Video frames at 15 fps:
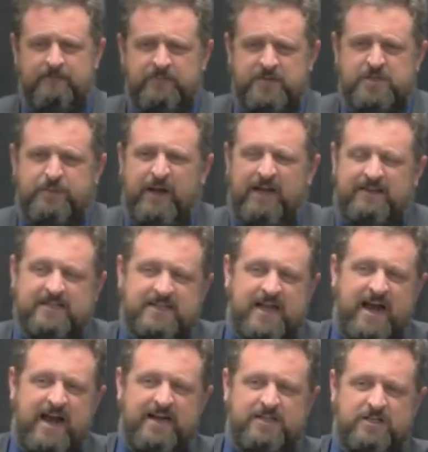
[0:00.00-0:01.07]
Despite this
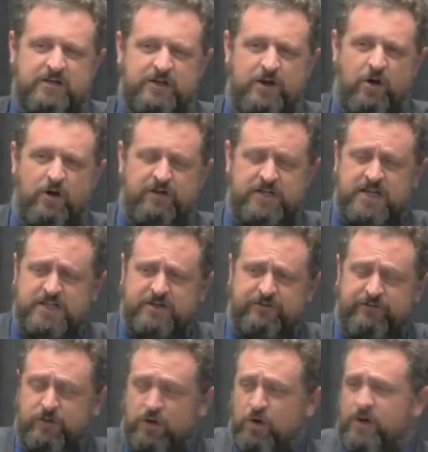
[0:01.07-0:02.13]
guy's, you know, his
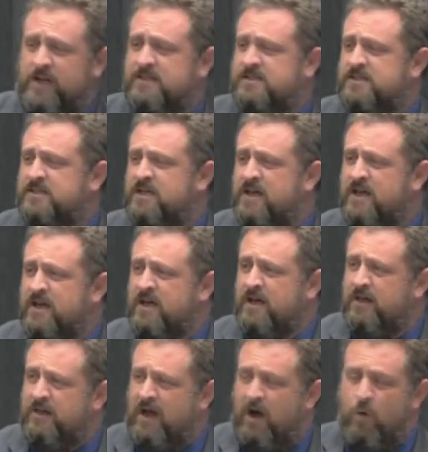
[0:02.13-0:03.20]
affluence,
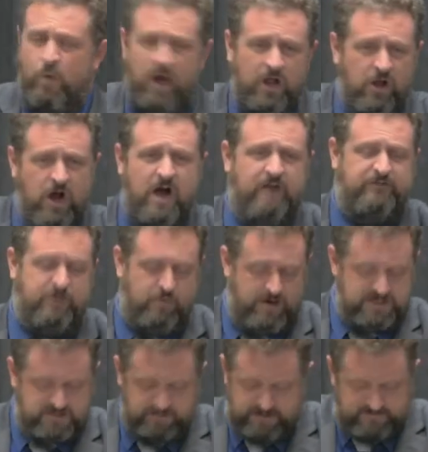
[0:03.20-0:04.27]
how well off he
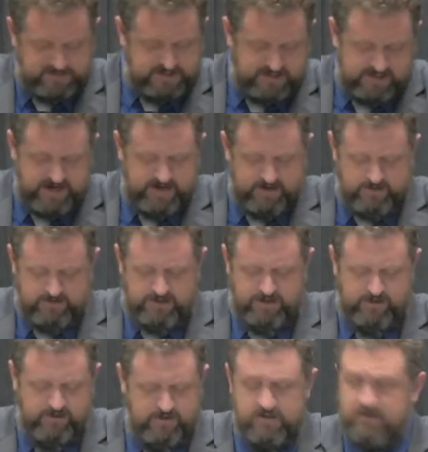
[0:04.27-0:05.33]
was, and we'll even see that here in
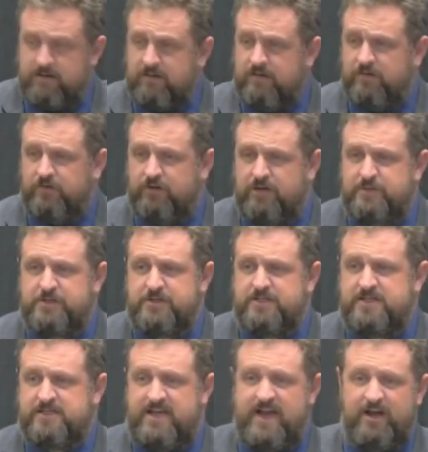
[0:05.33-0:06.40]
later in the scripture. It
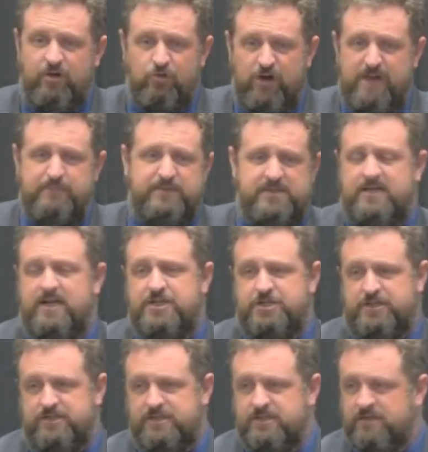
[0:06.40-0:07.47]
says he had great
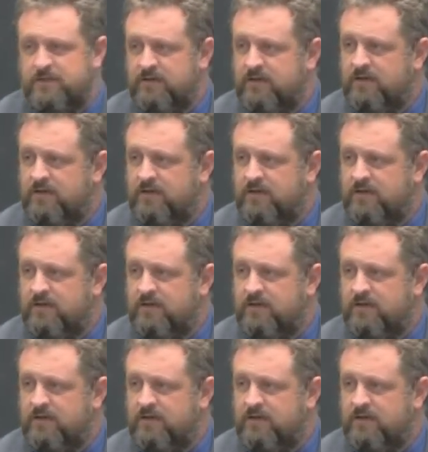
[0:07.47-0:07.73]
possessions.